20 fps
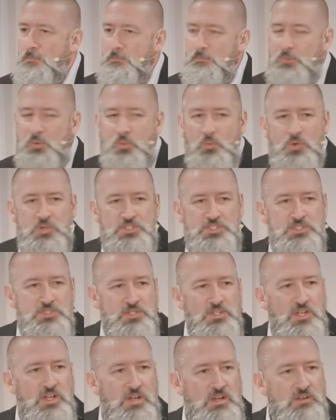But what you
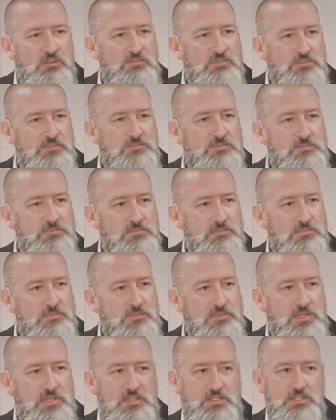love,
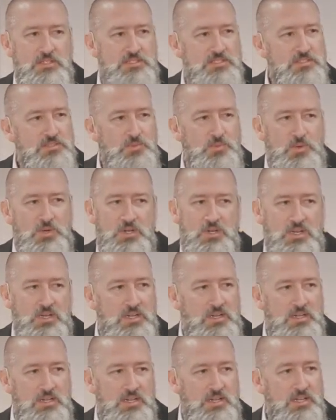and this is what,
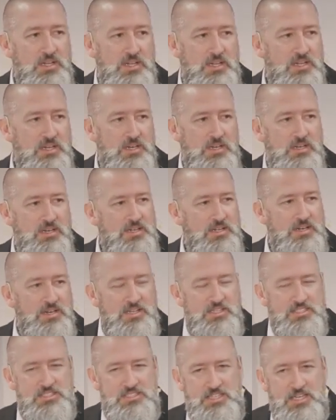and
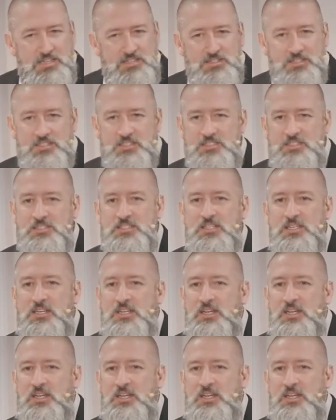I say this,